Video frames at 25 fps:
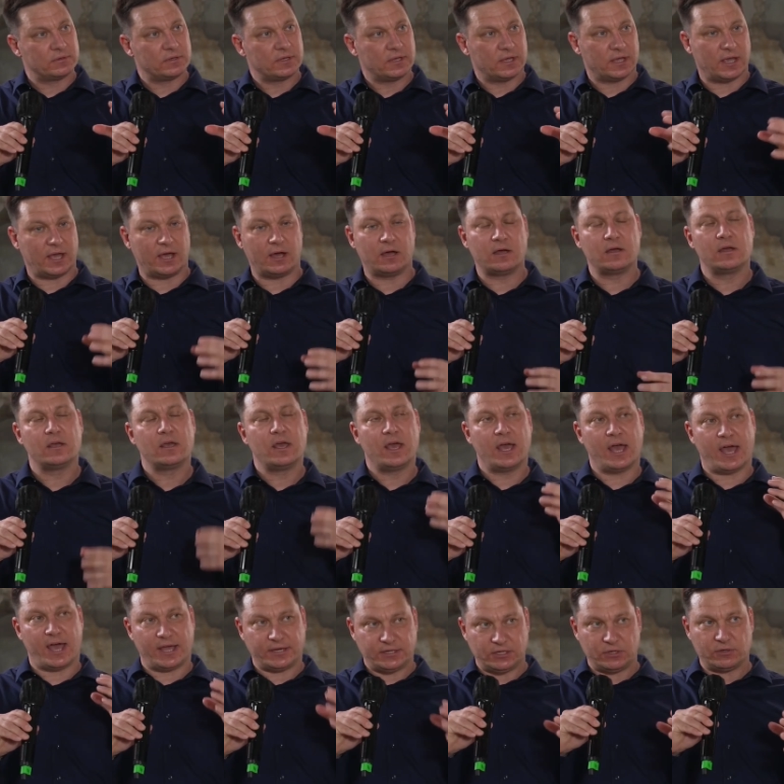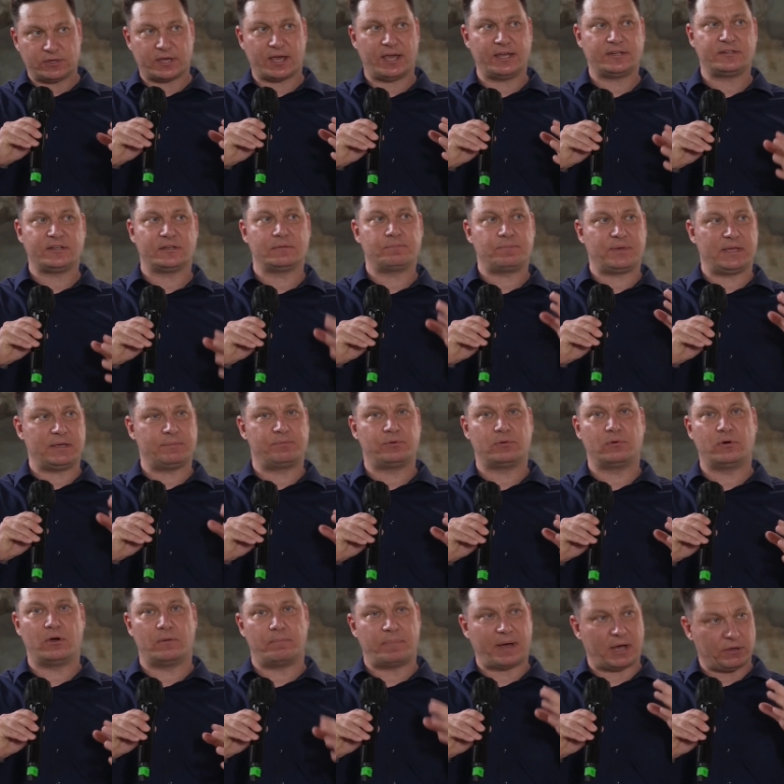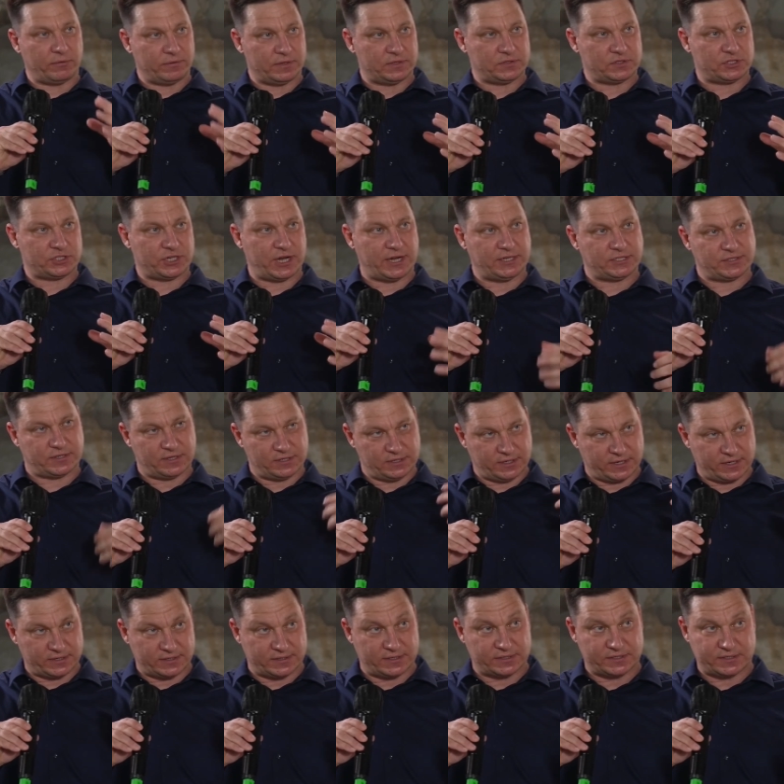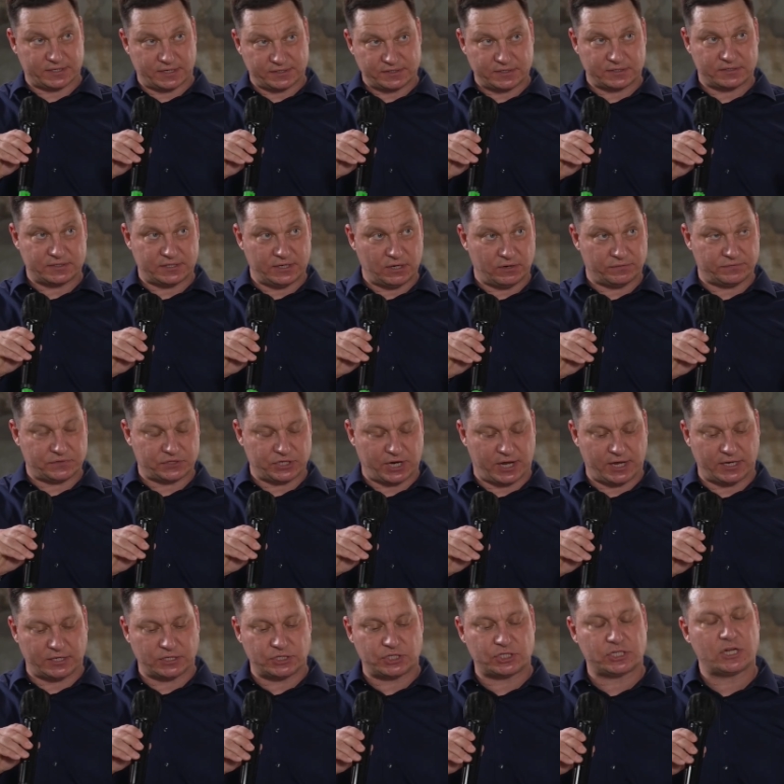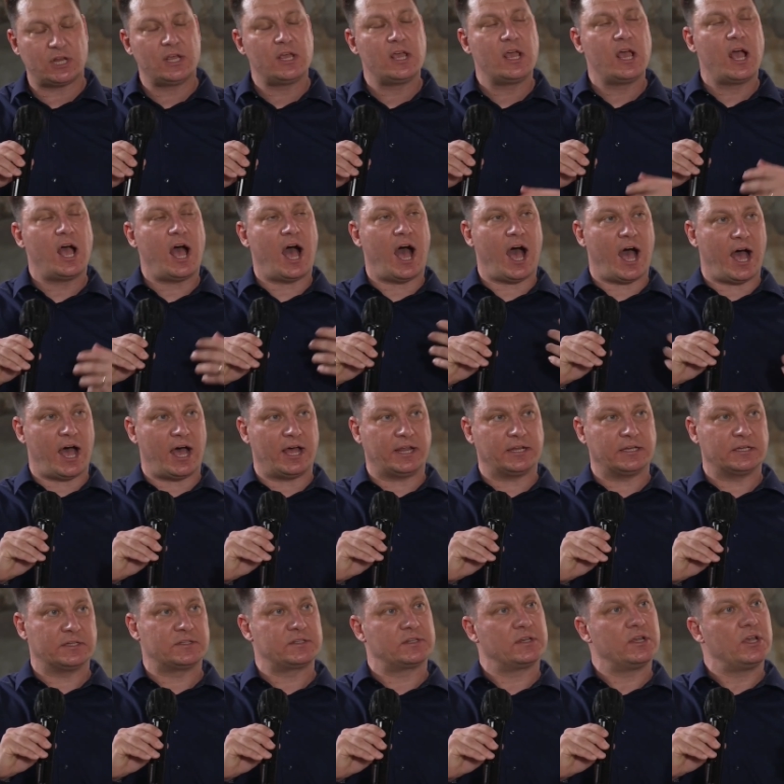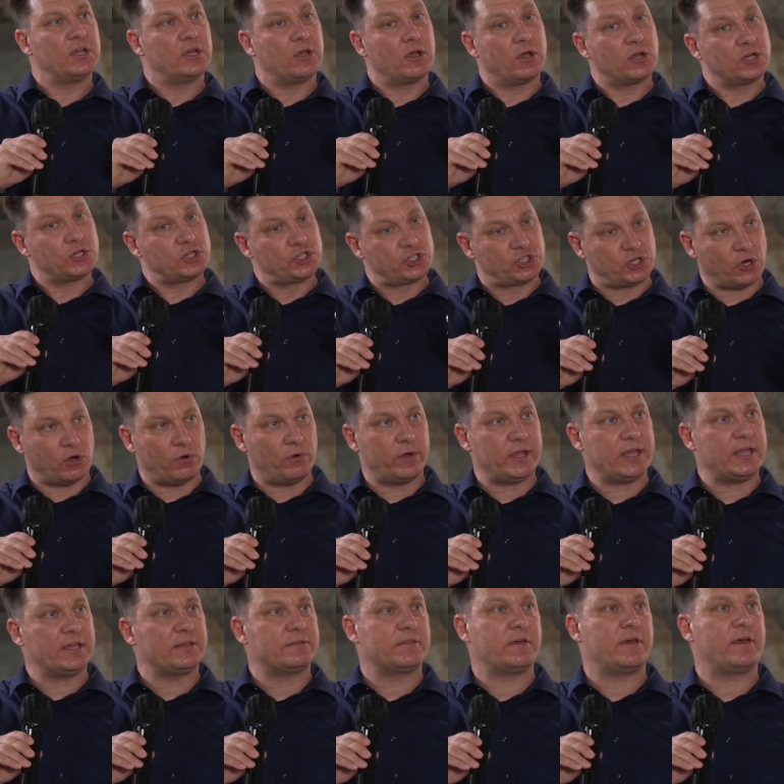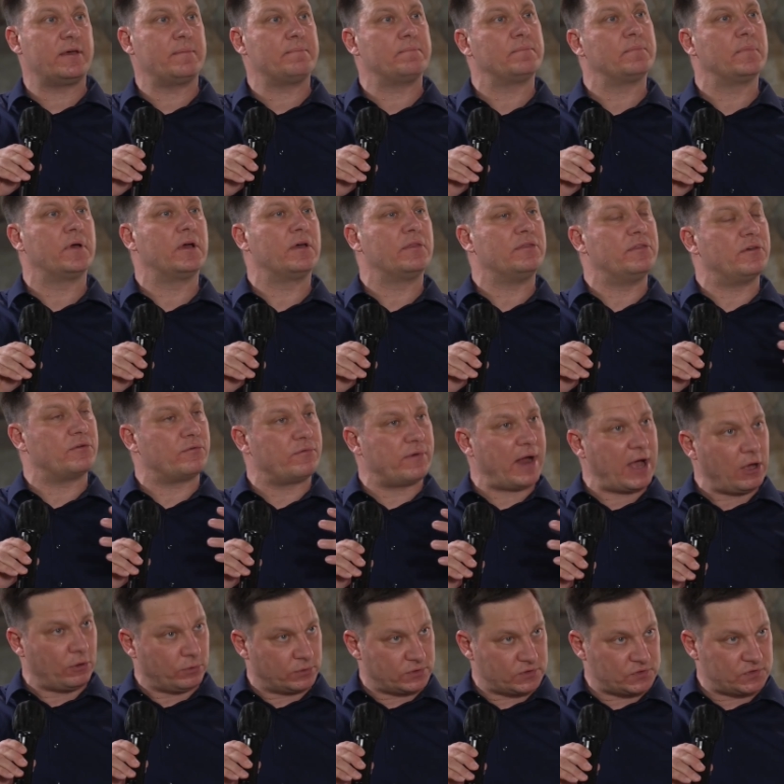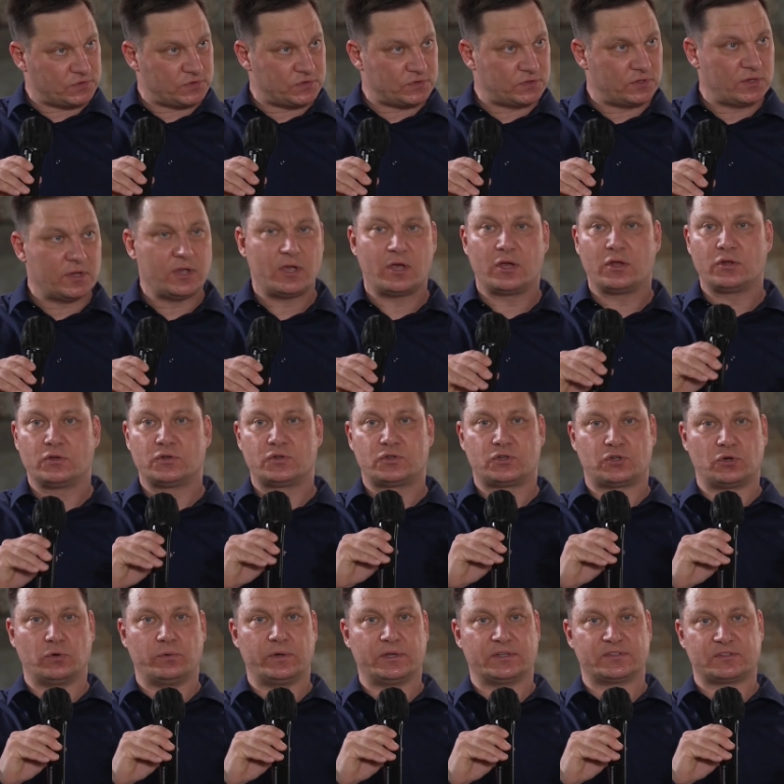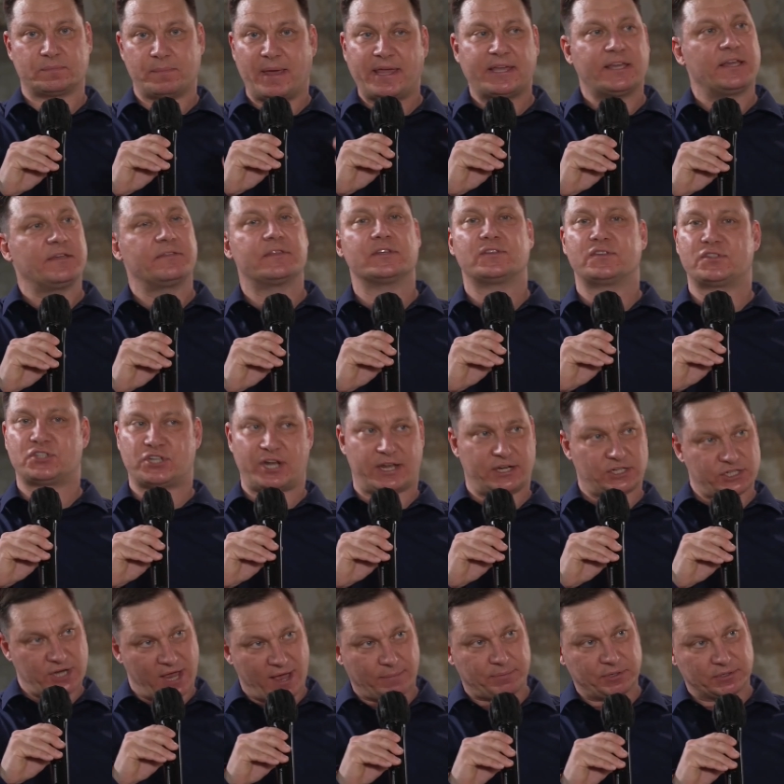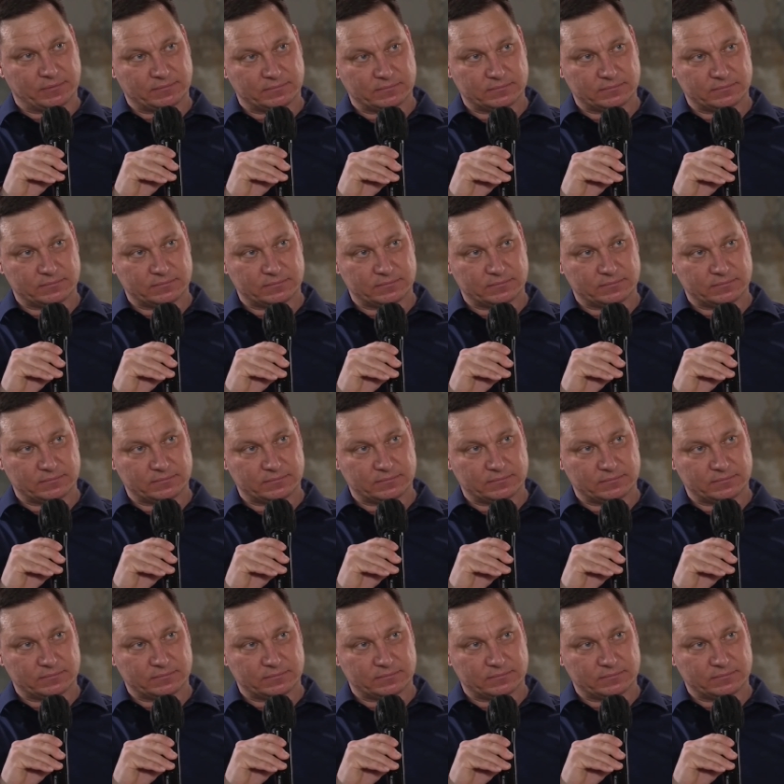Yeah, educating people about this change, the necessity of change, and showing them the routes towards making this change happen.